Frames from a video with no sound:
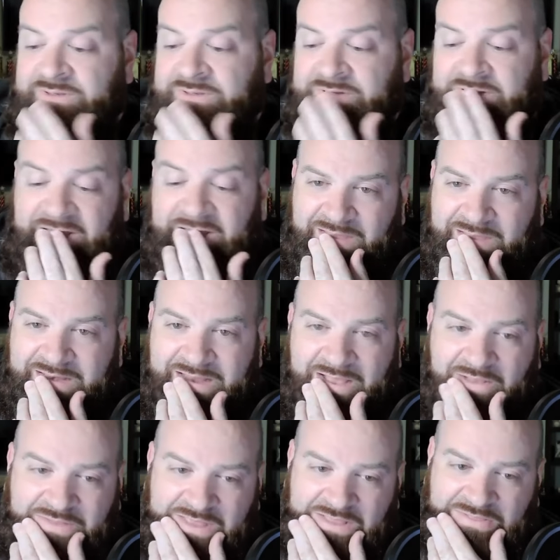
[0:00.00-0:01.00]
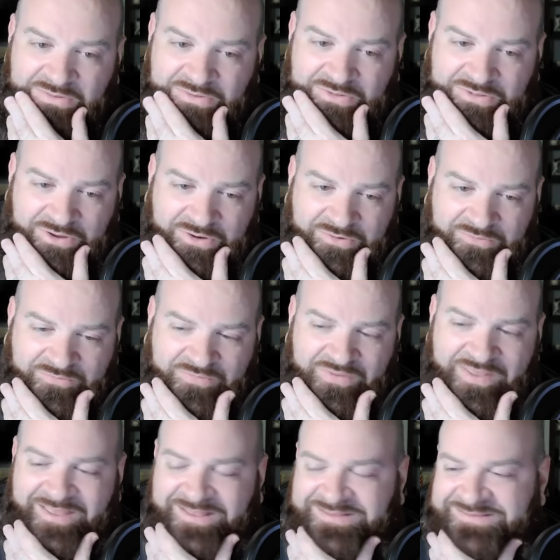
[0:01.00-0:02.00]
and now Caitlin Clark
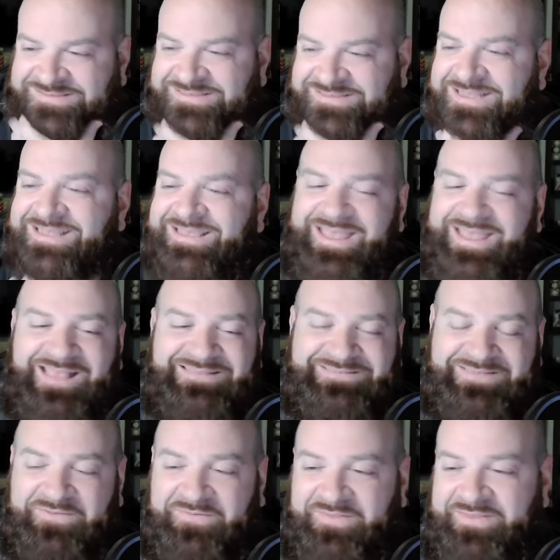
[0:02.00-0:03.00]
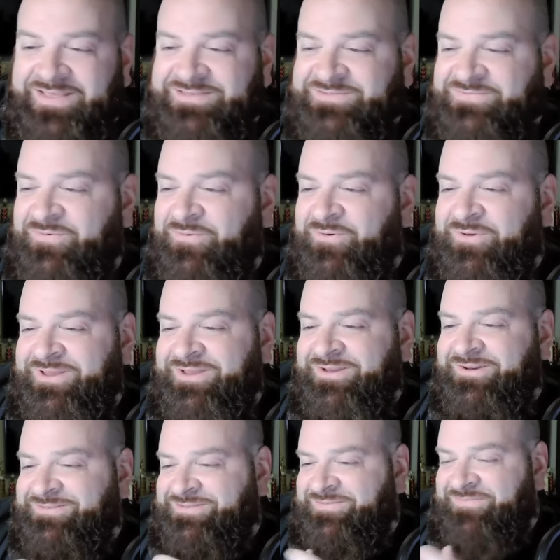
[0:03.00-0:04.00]
fans can't say for the next 4
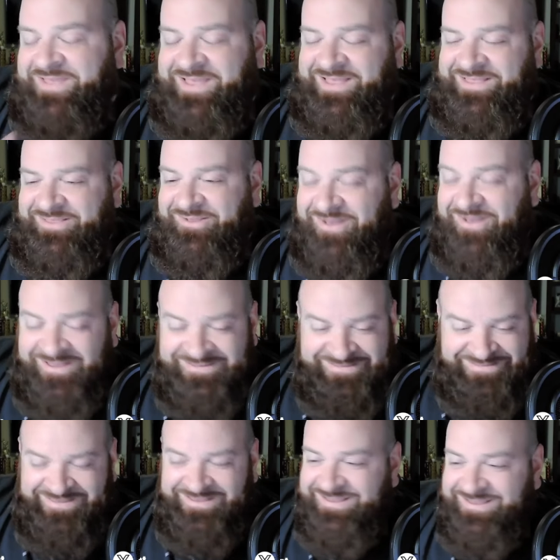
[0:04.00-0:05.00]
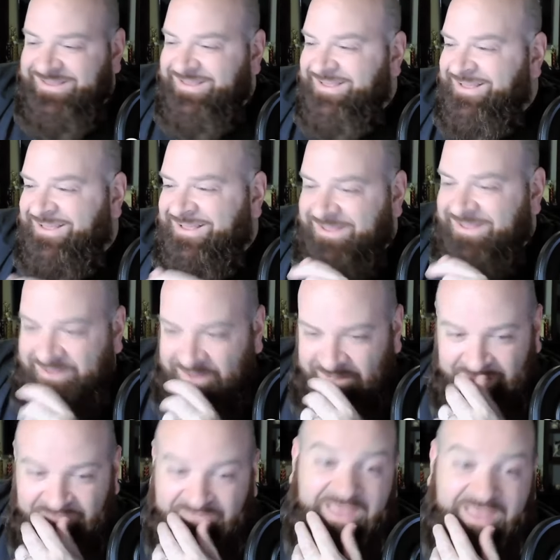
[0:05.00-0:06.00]
years if they had lost,
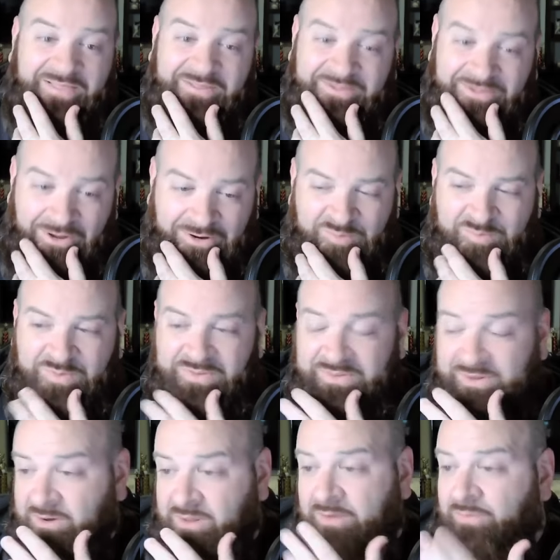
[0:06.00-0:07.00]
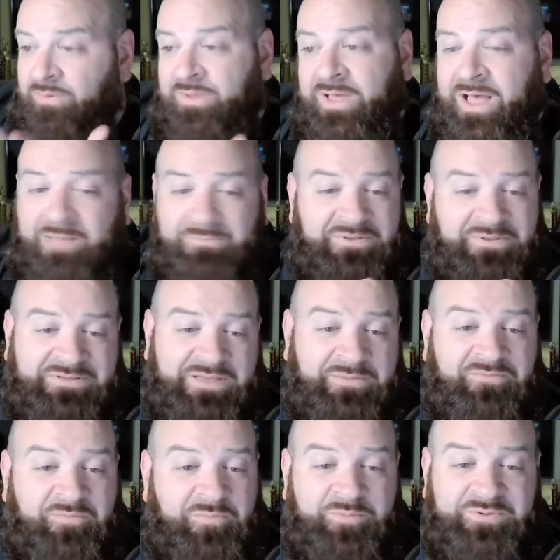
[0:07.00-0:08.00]
if Caitlin Clark had been there. Well, I'm going to say
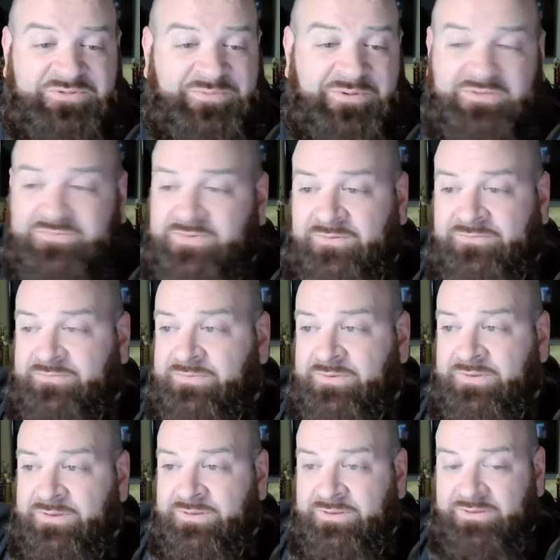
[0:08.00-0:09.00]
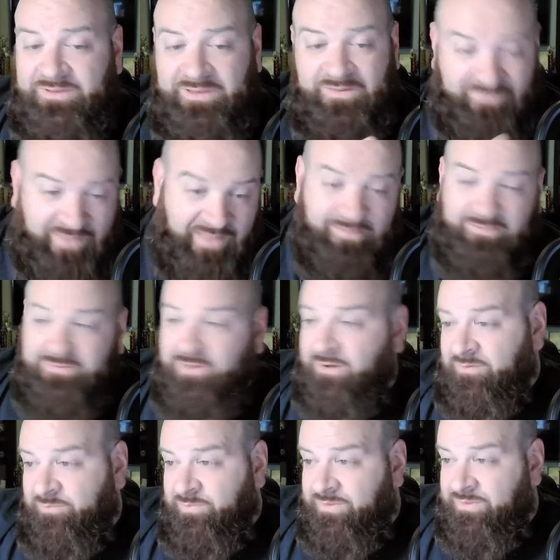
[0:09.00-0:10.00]
it from a perspective of, if Caitlin
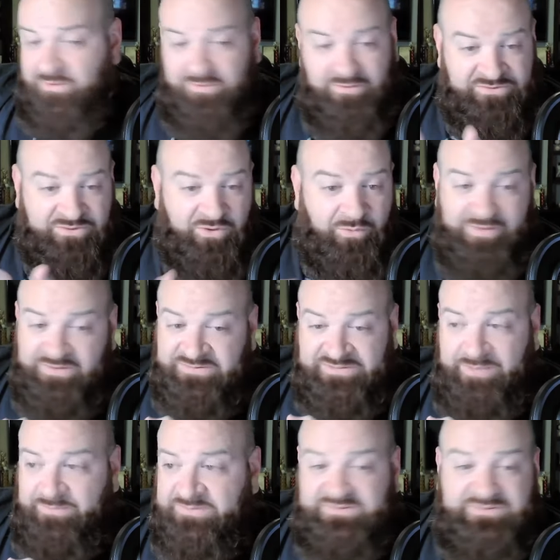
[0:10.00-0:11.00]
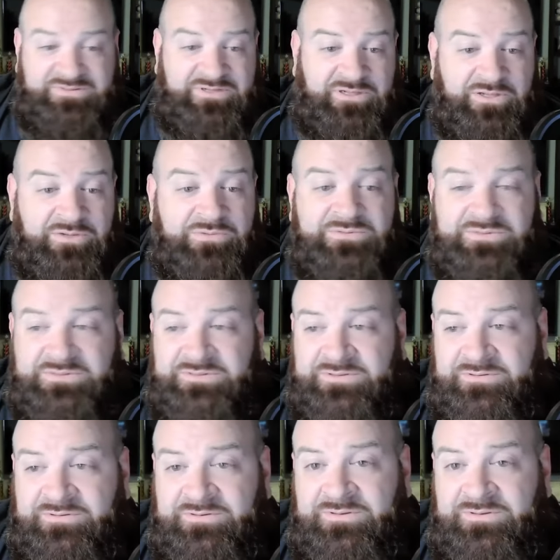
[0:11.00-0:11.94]
Clark had been there, there's no way this game is this close.